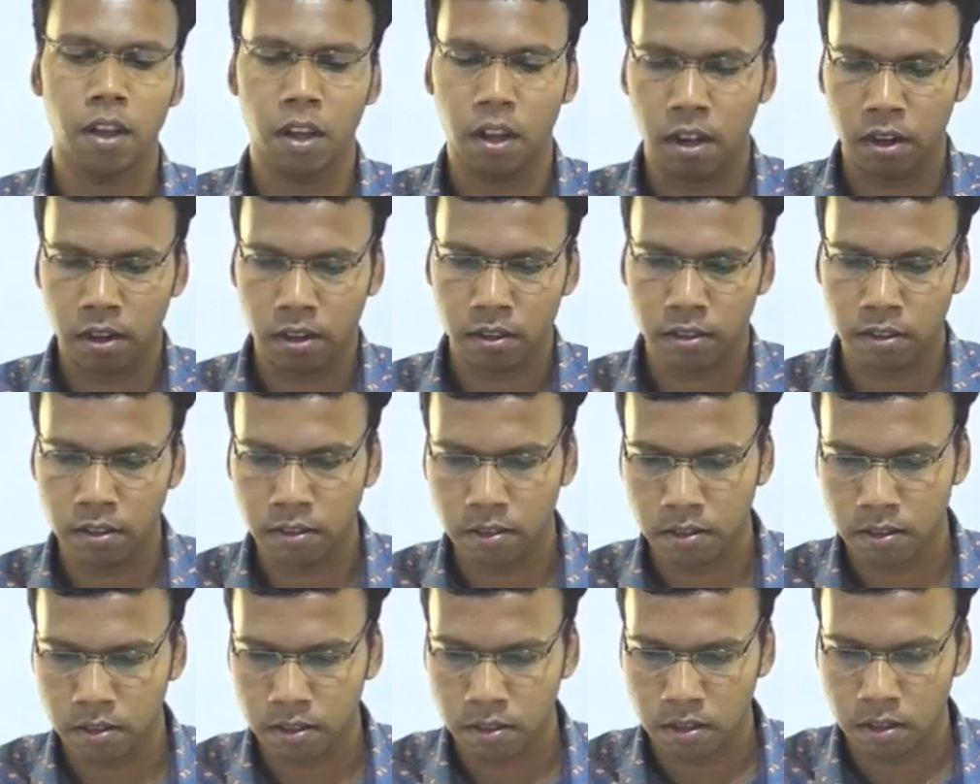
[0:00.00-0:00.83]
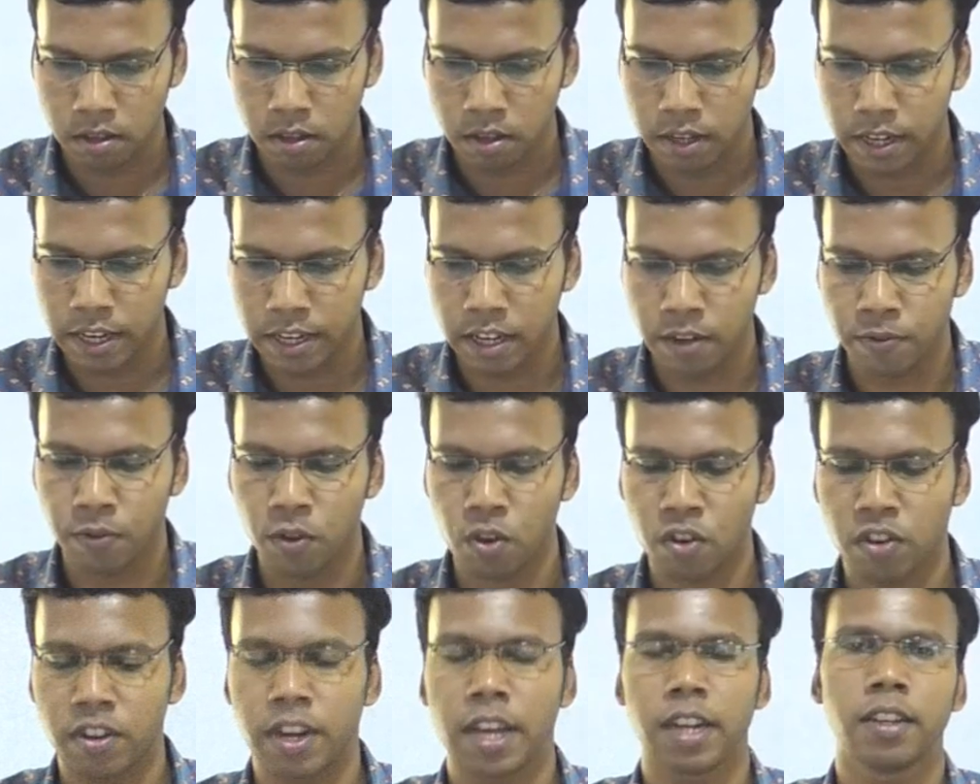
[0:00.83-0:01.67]
under this Indian
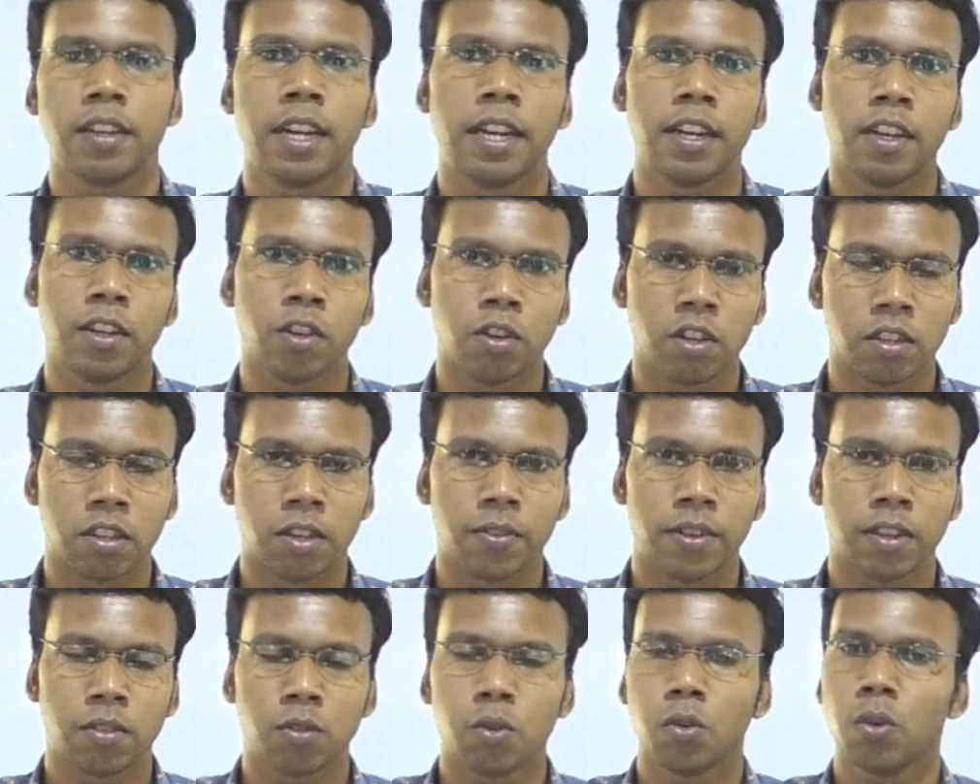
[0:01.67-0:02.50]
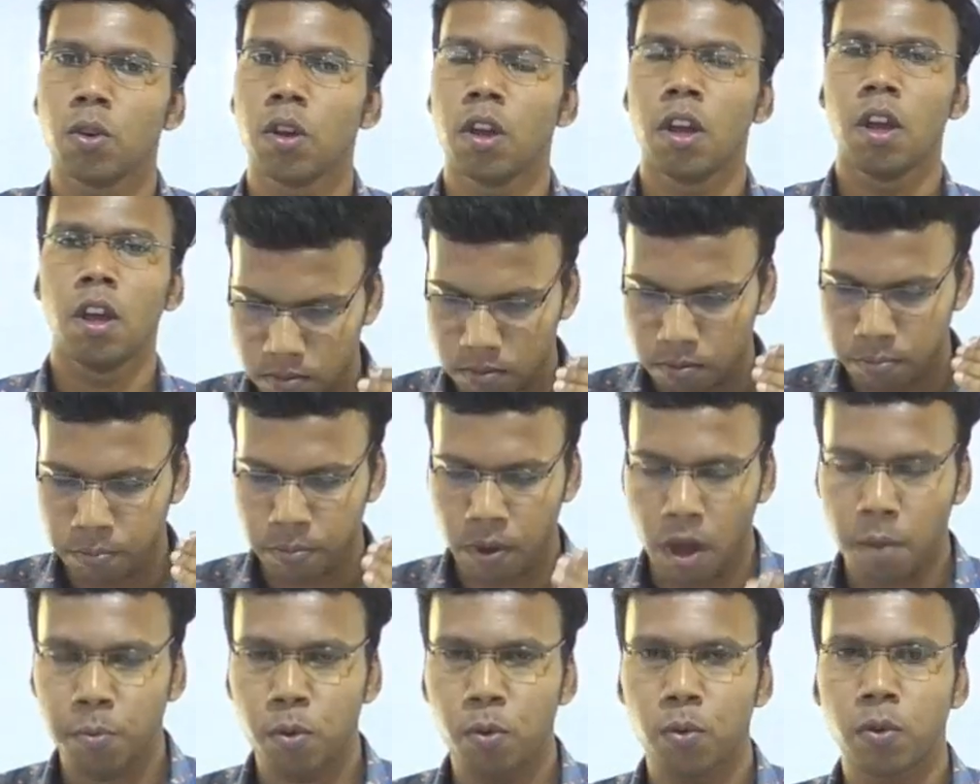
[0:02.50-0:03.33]
Forest Act 1927. So,
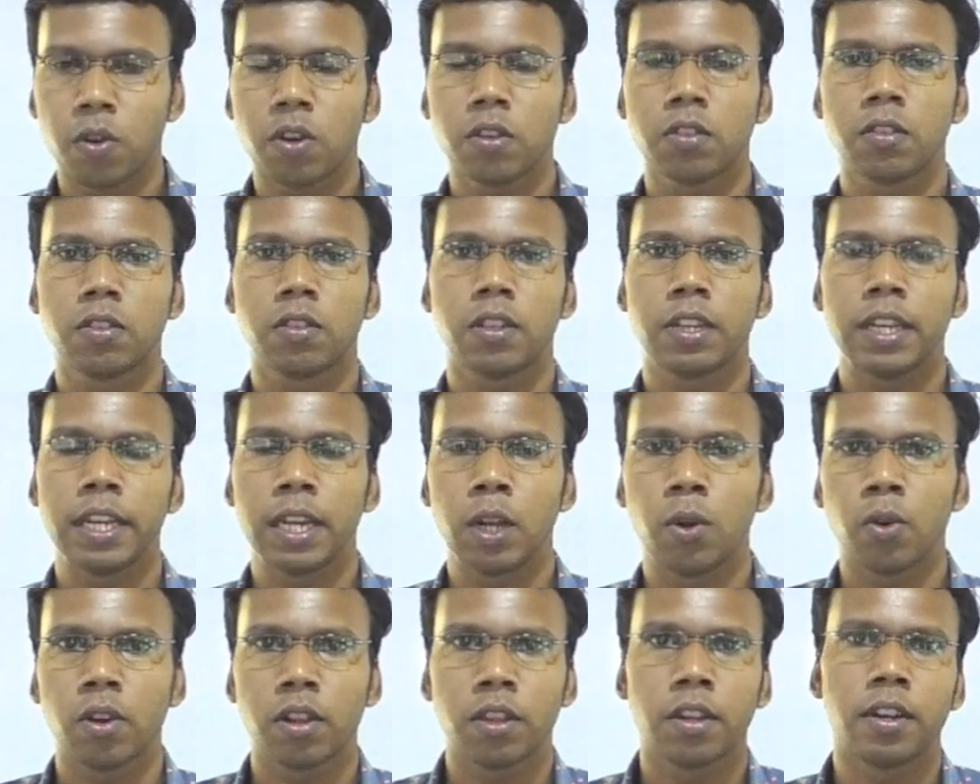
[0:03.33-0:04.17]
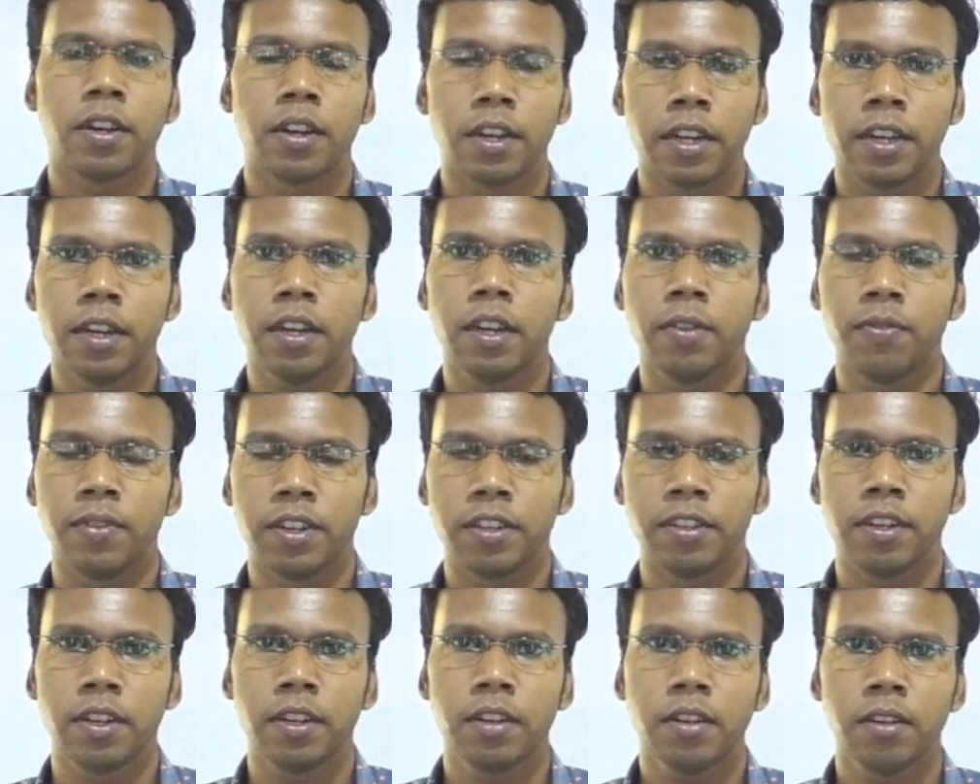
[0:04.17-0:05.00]
bamboo was included in the tree
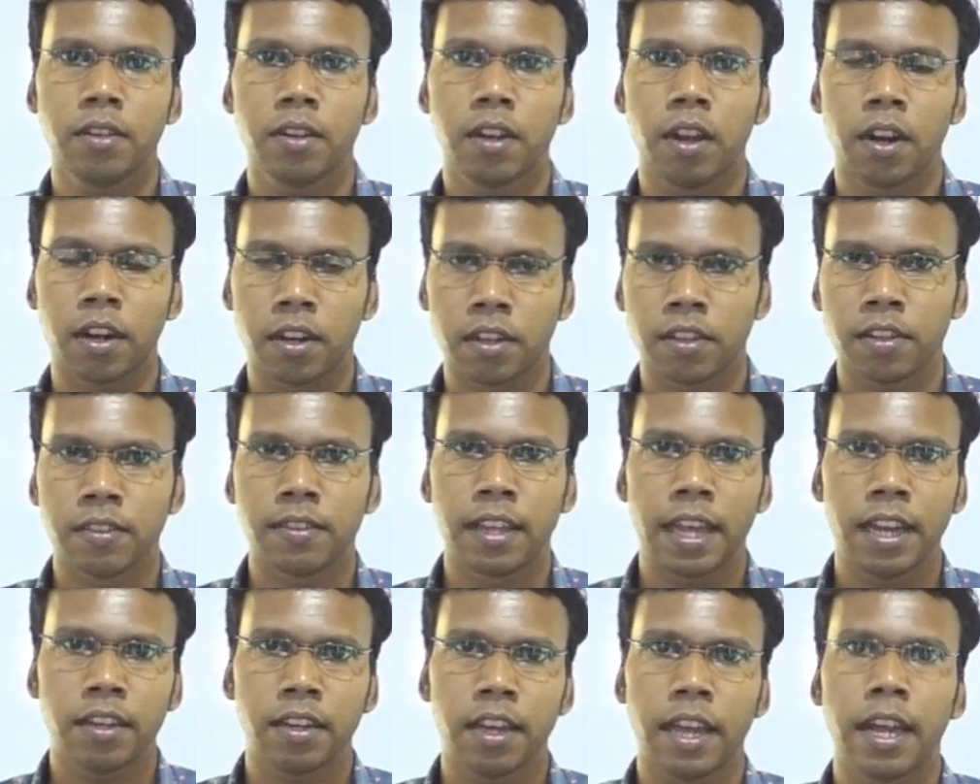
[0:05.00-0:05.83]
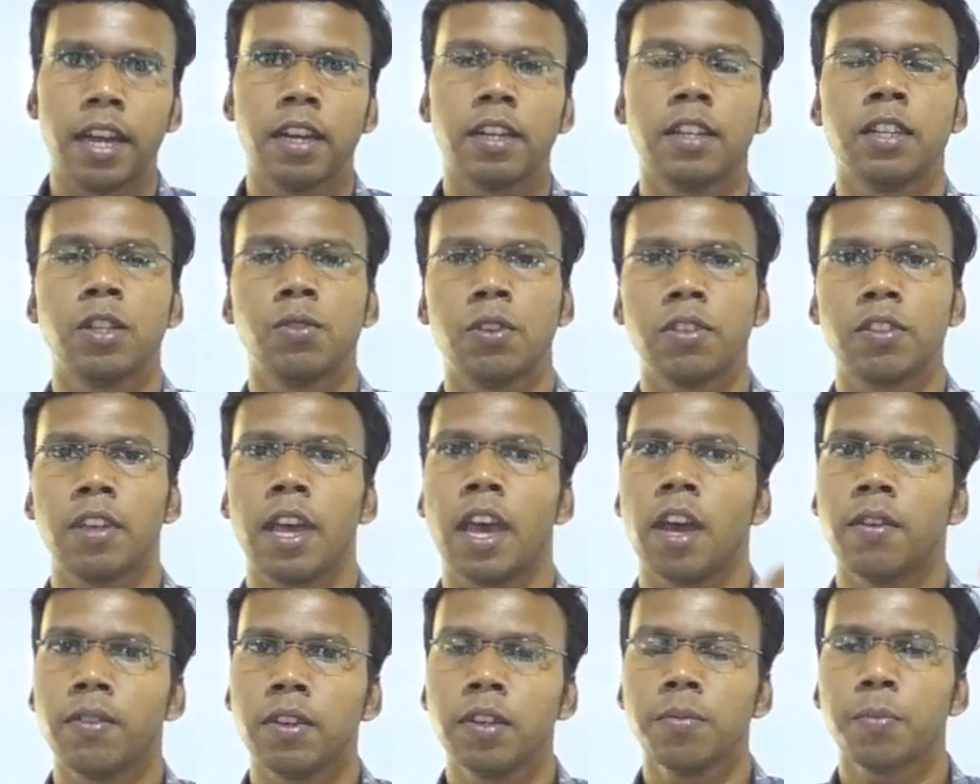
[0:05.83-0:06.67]
definition under this act, and it was
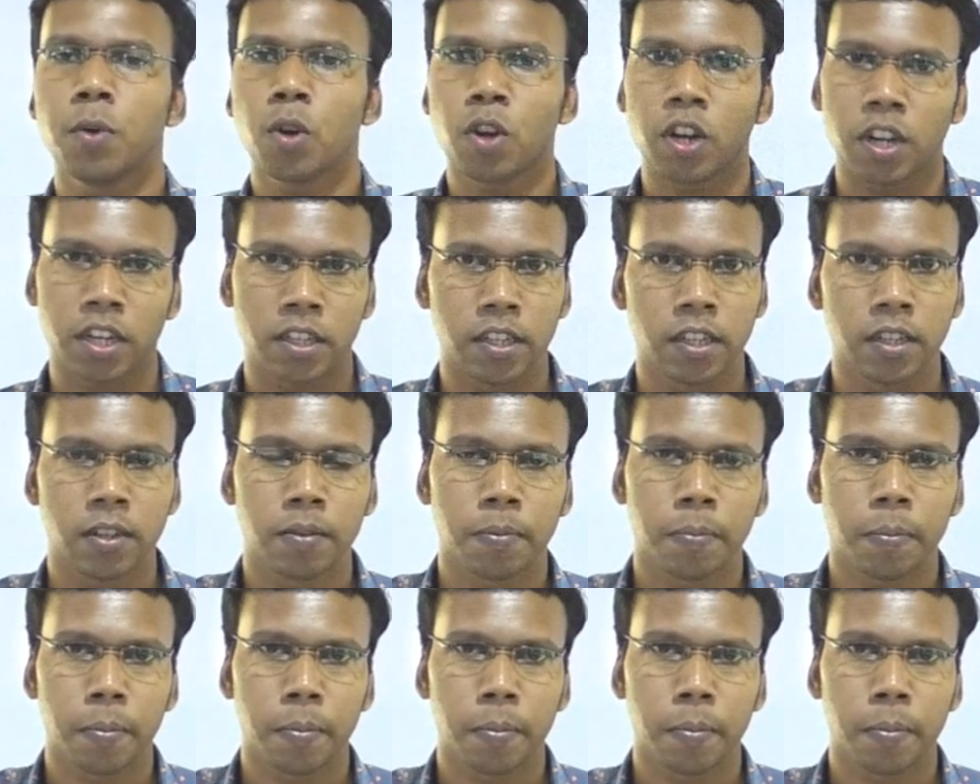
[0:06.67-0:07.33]
having protection.